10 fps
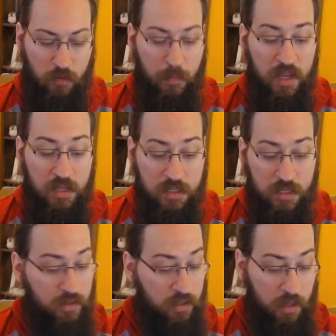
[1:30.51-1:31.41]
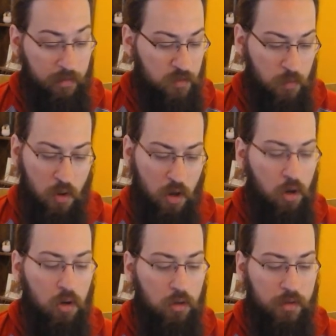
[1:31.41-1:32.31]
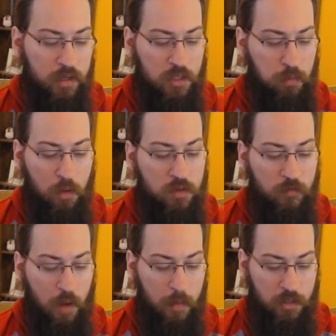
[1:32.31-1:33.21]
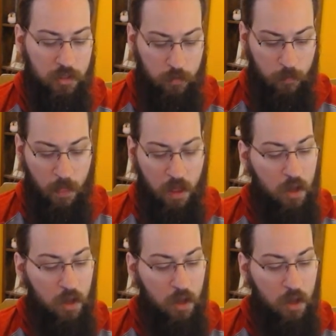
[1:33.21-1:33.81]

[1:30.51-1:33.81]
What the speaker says: and from inside the cloud of smoke, hurl the explosive bomb at you.